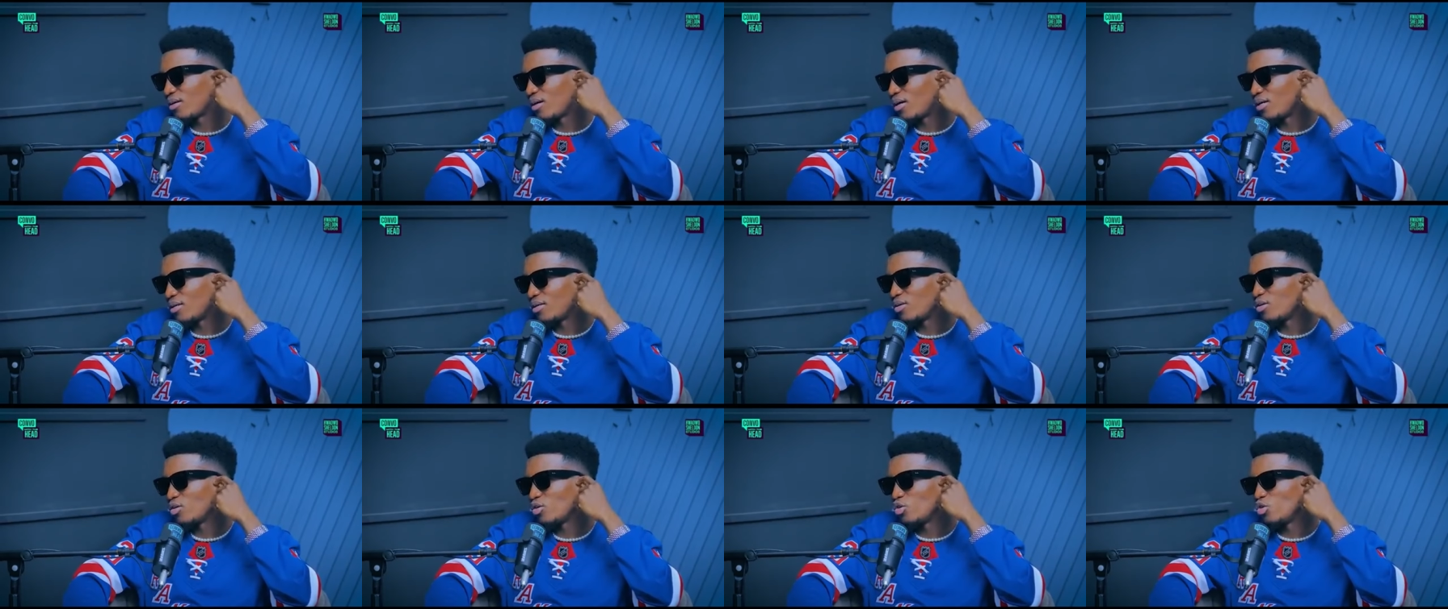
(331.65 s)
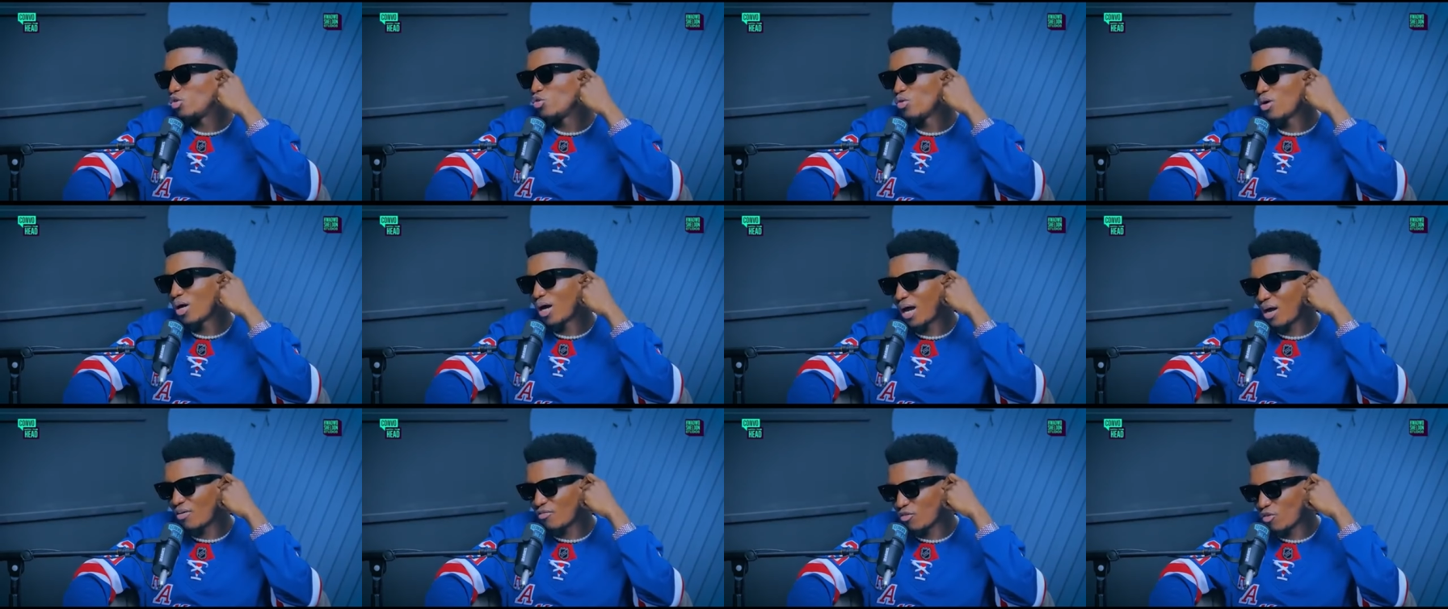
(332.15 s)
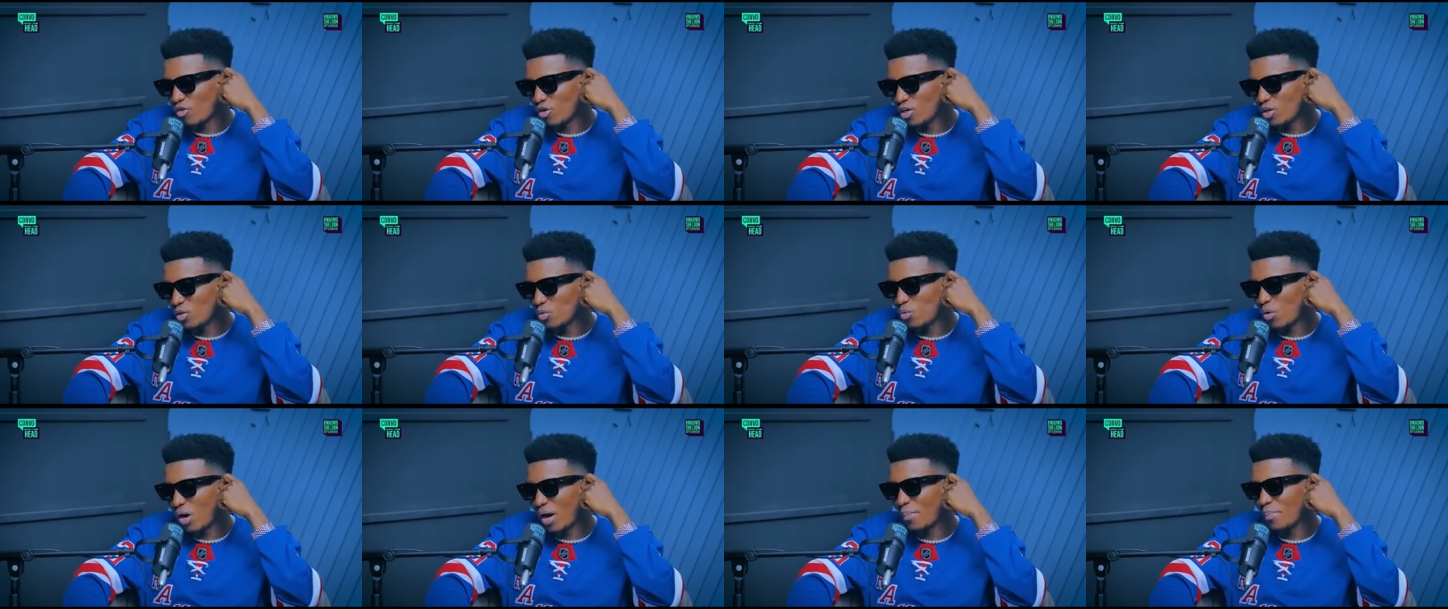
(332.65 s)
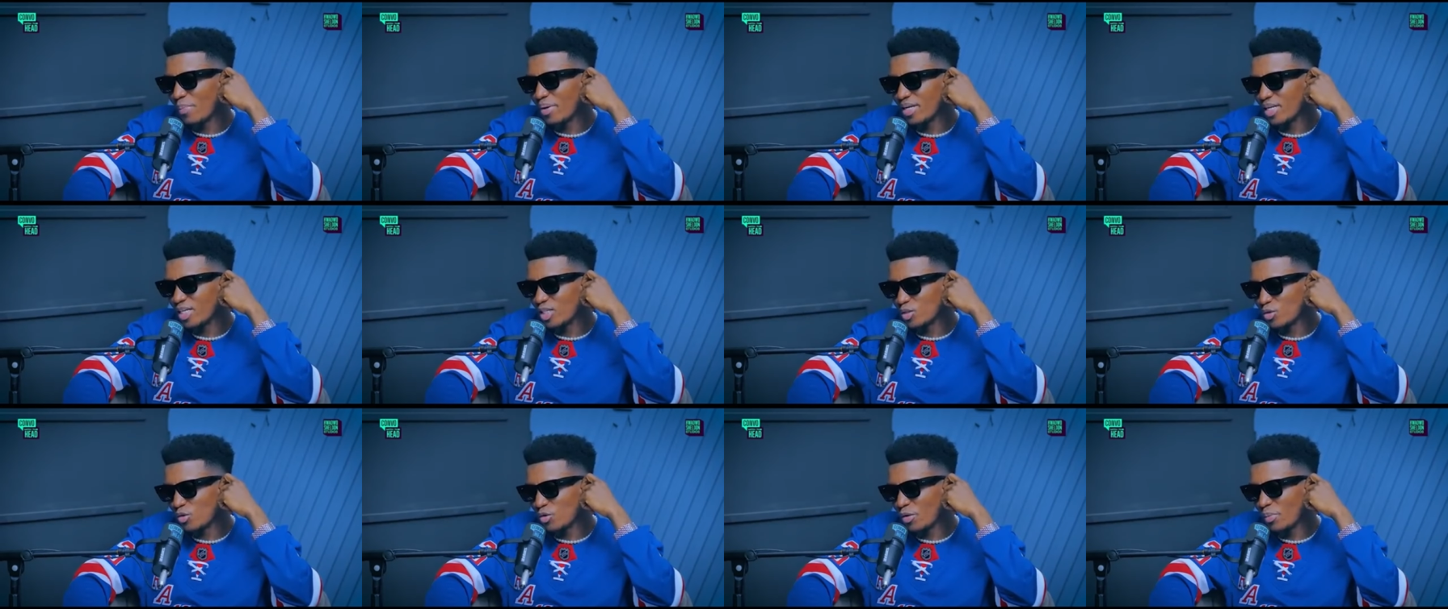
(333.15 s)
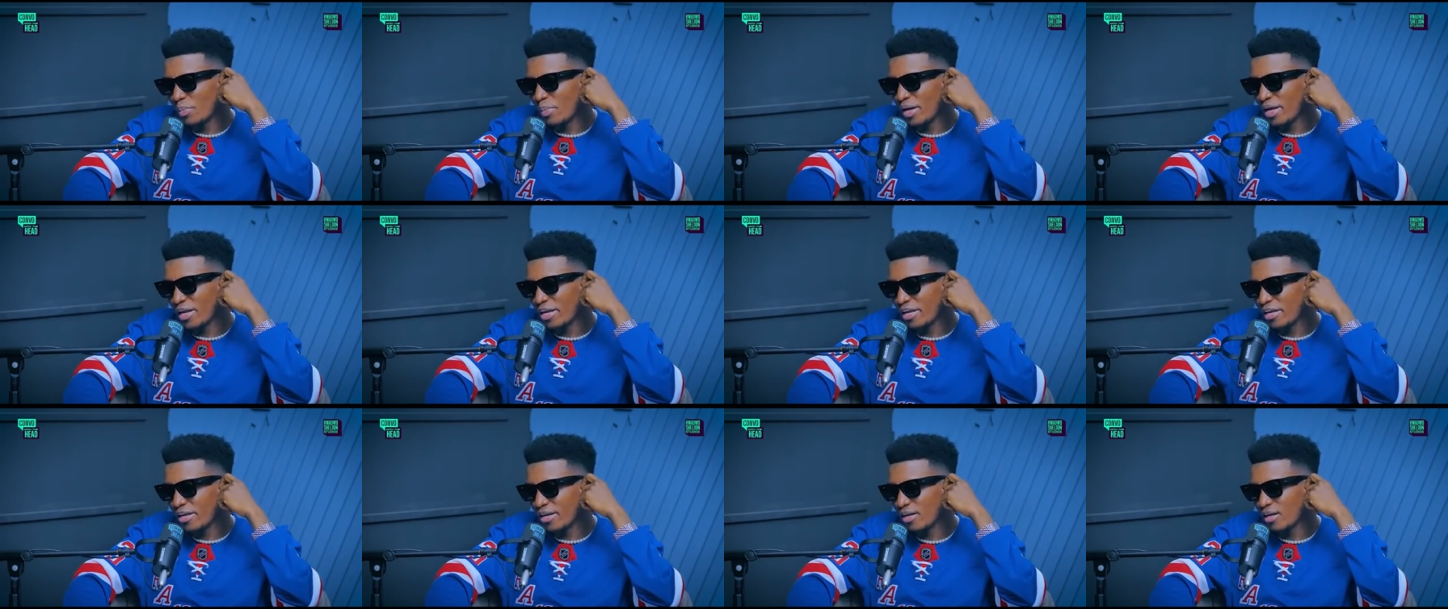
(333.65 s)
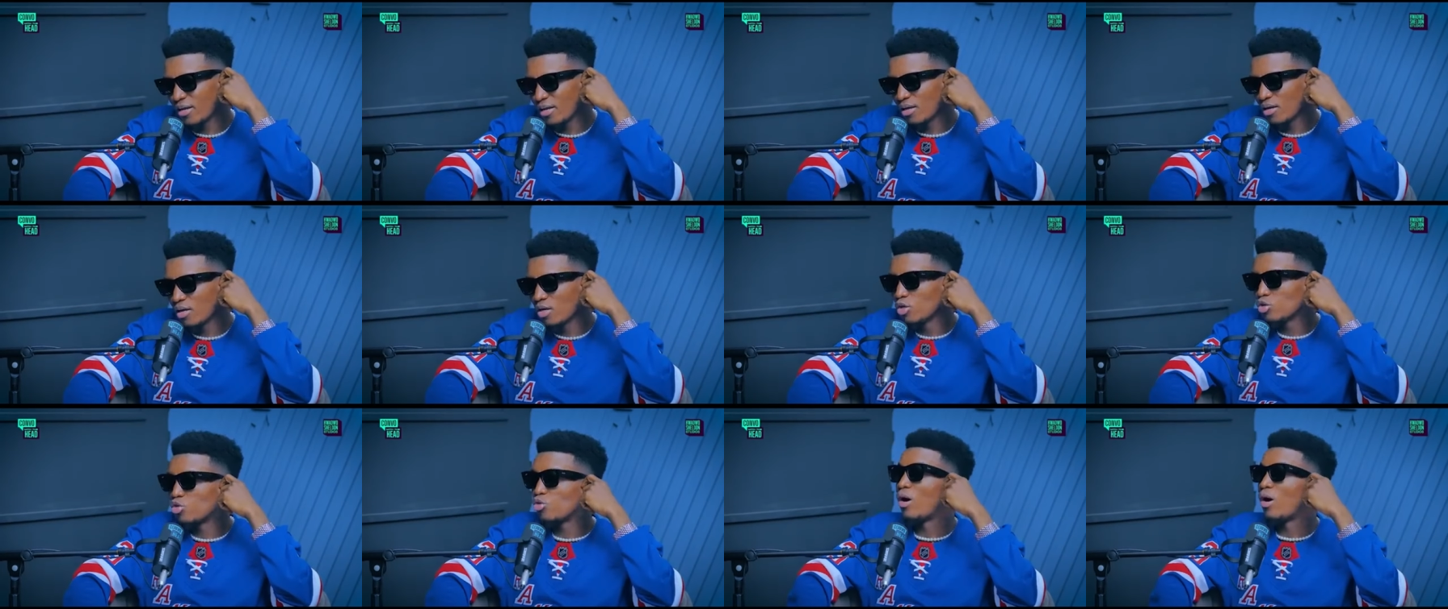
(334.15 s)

and you have only one minute remaining. Mm.